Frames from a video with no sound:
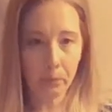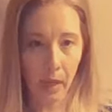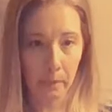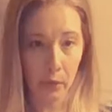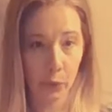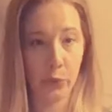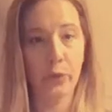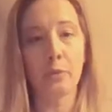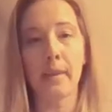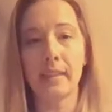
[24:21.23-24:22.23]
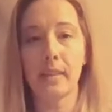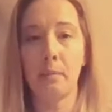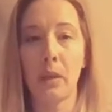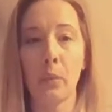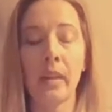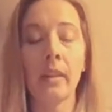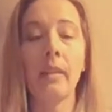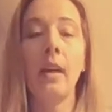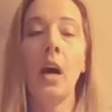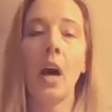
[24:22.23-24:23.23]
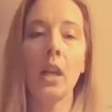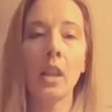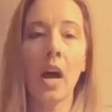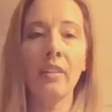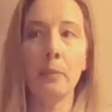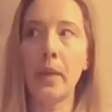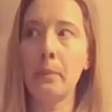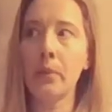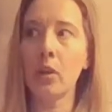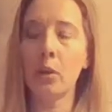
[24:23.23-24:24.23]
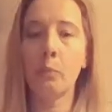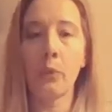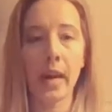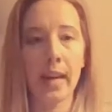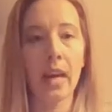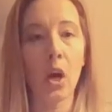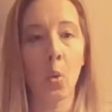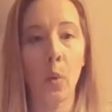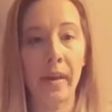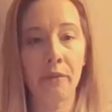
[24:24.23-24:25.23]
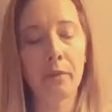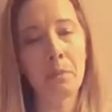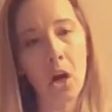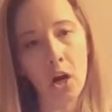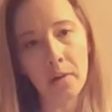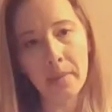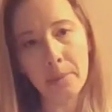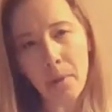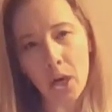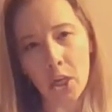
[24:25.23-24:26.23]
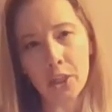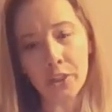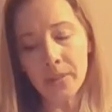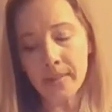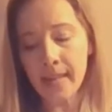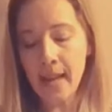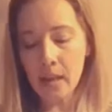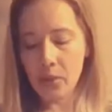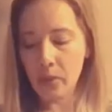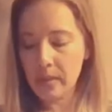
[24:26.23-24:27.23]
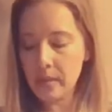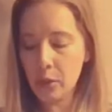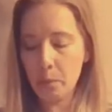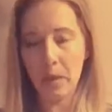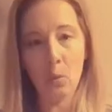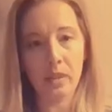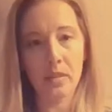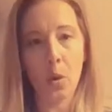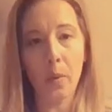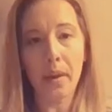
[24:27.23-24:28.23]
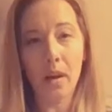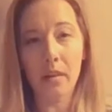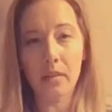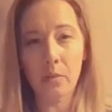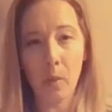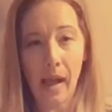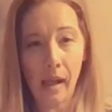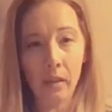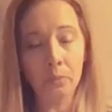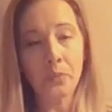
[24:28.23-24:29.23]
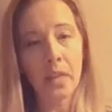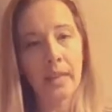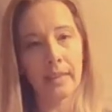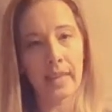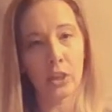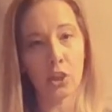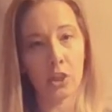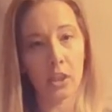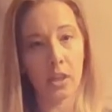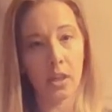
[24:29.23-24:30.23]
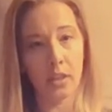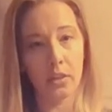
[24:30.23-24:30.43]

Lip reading: about who you're meant to be with. A lot of people are breaking away from karmic partners. So this could be what's going on as well, that you're